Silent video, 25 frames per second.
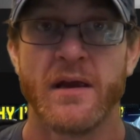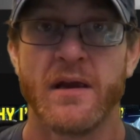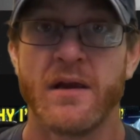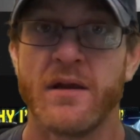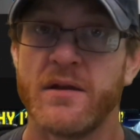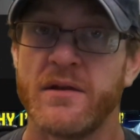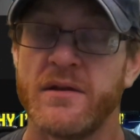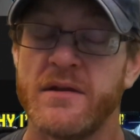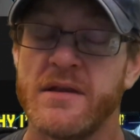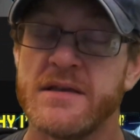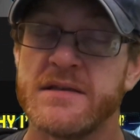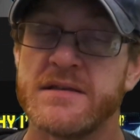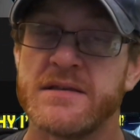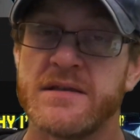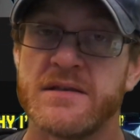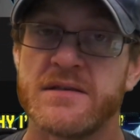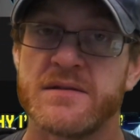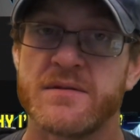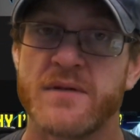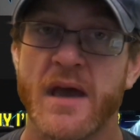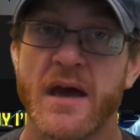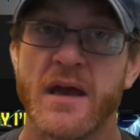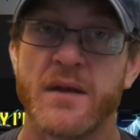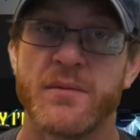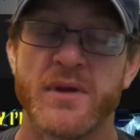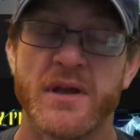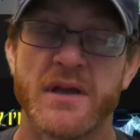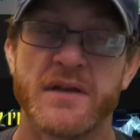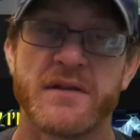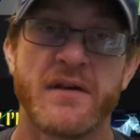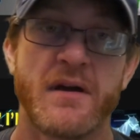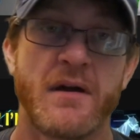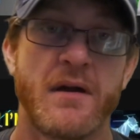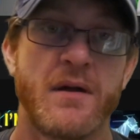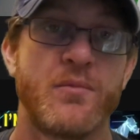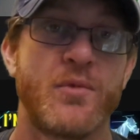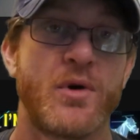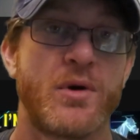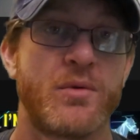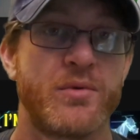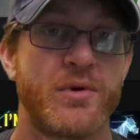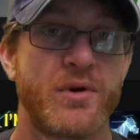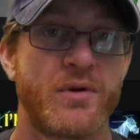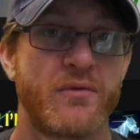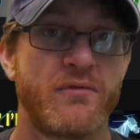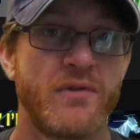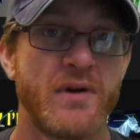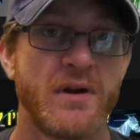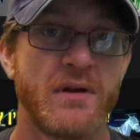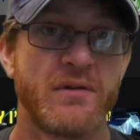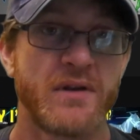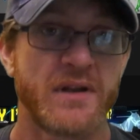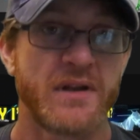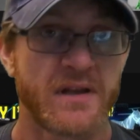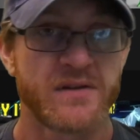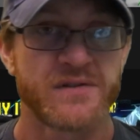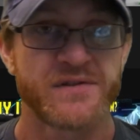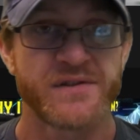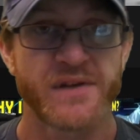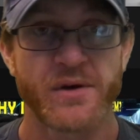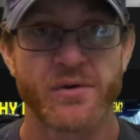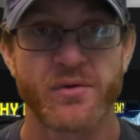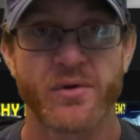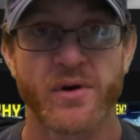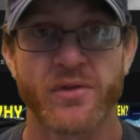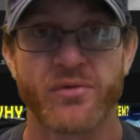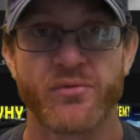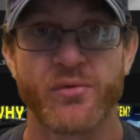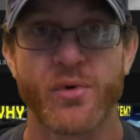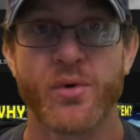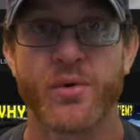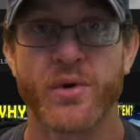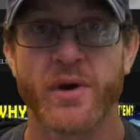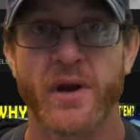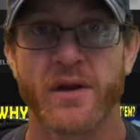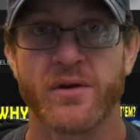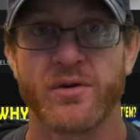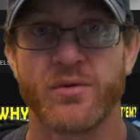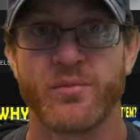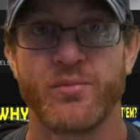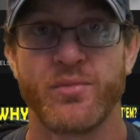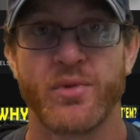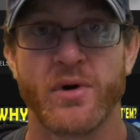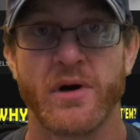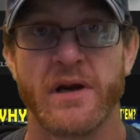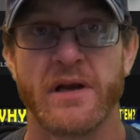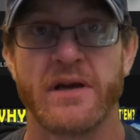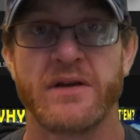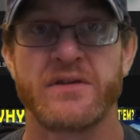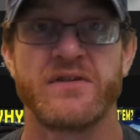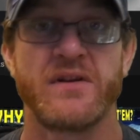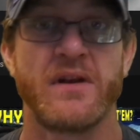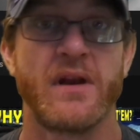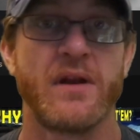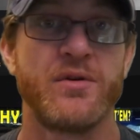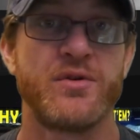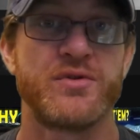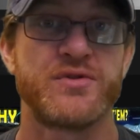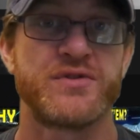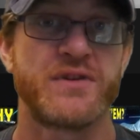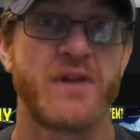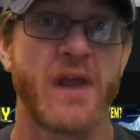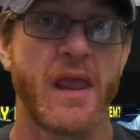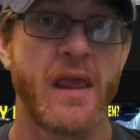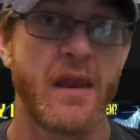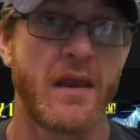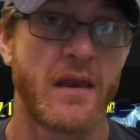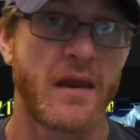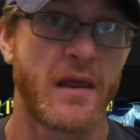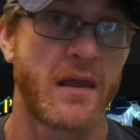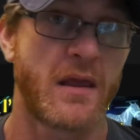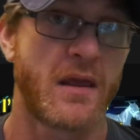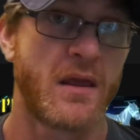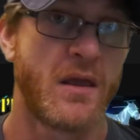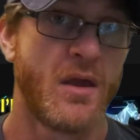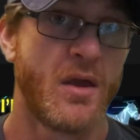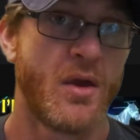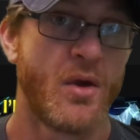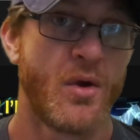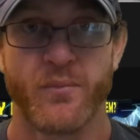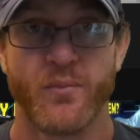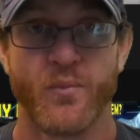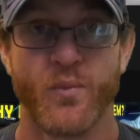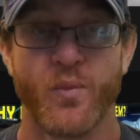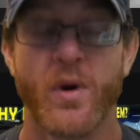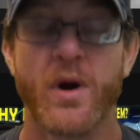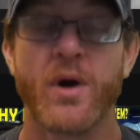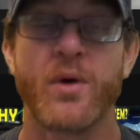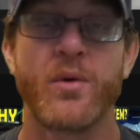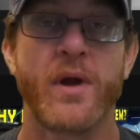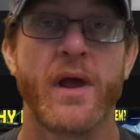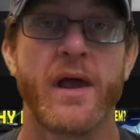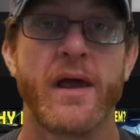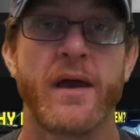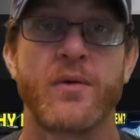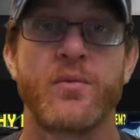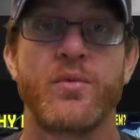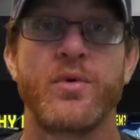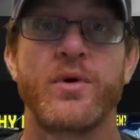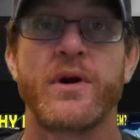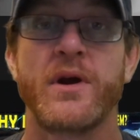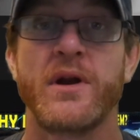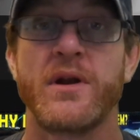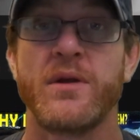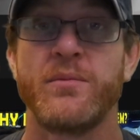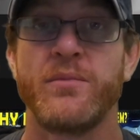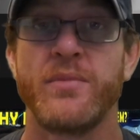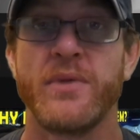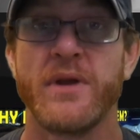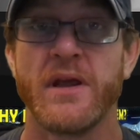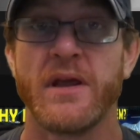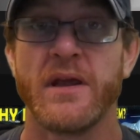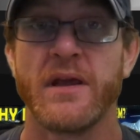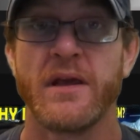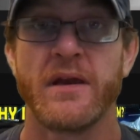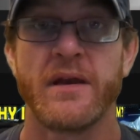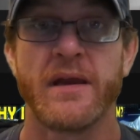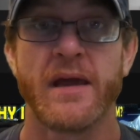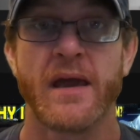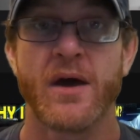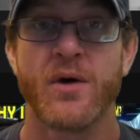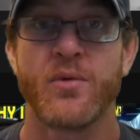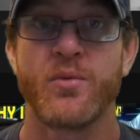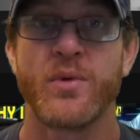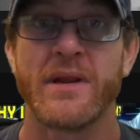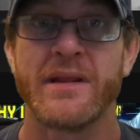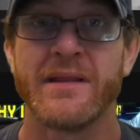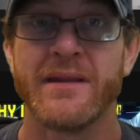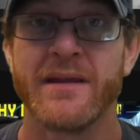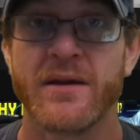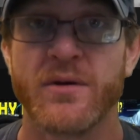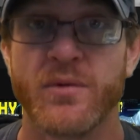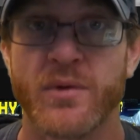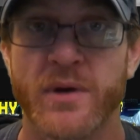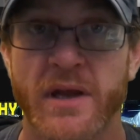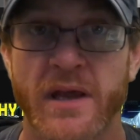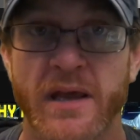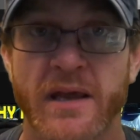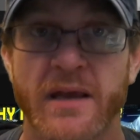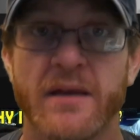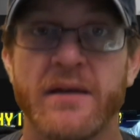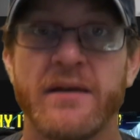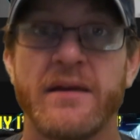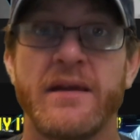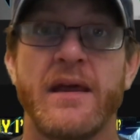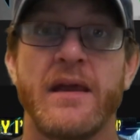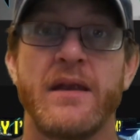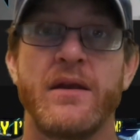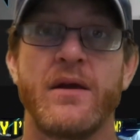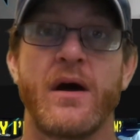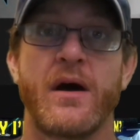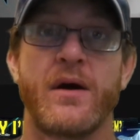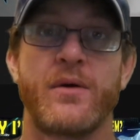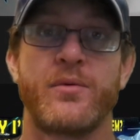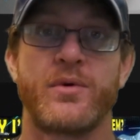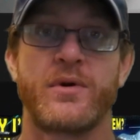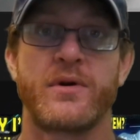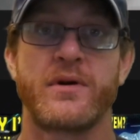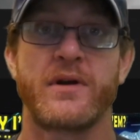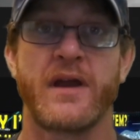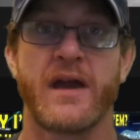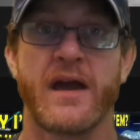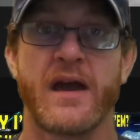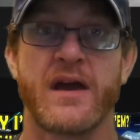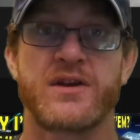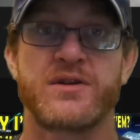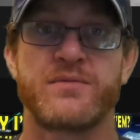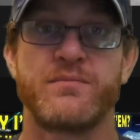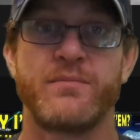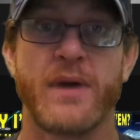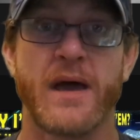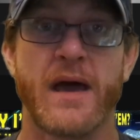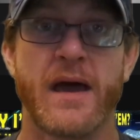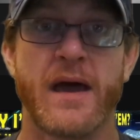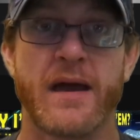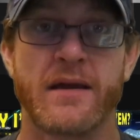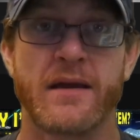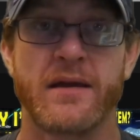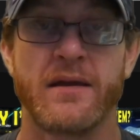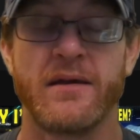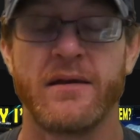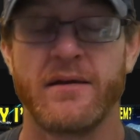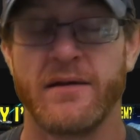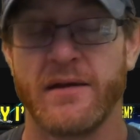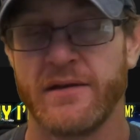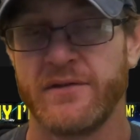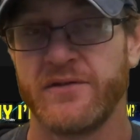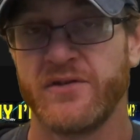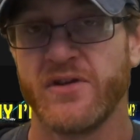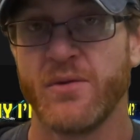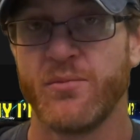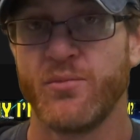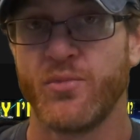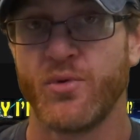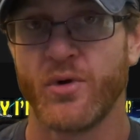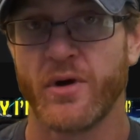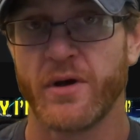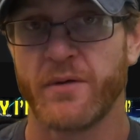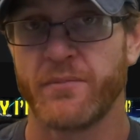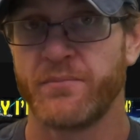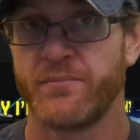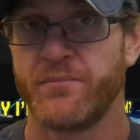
this has got to be a time where we're really considering throwing on the brakes and understanding where the heck we're going to be and how we liquidate and get our cash back at some point.